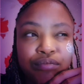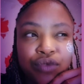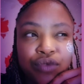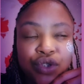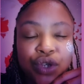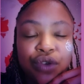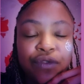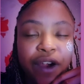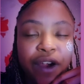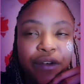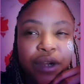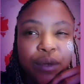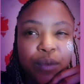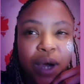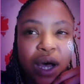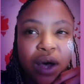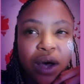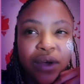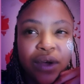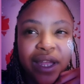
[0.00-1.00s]
do very
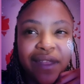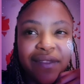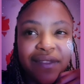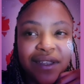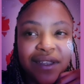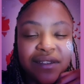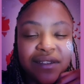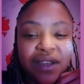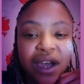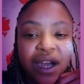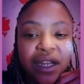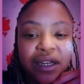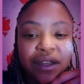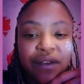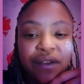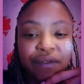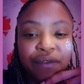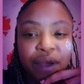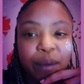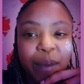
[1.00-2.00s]
well in this kind
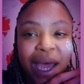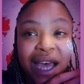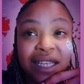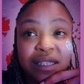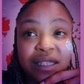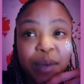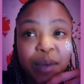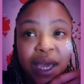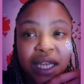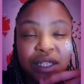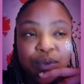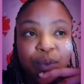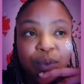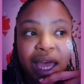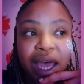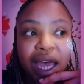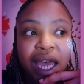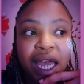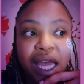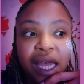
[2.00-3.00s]
of aspect,
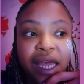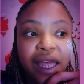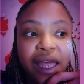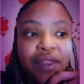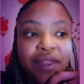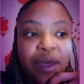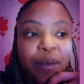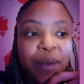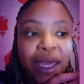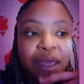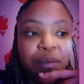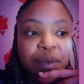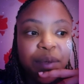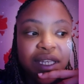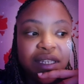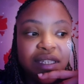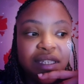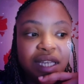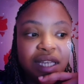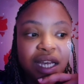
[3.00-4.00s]
where there may
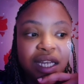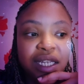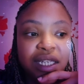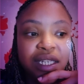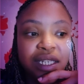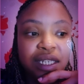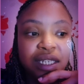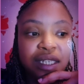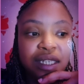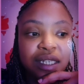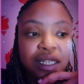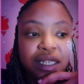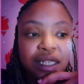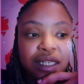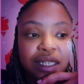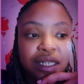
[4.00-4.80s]
be certain,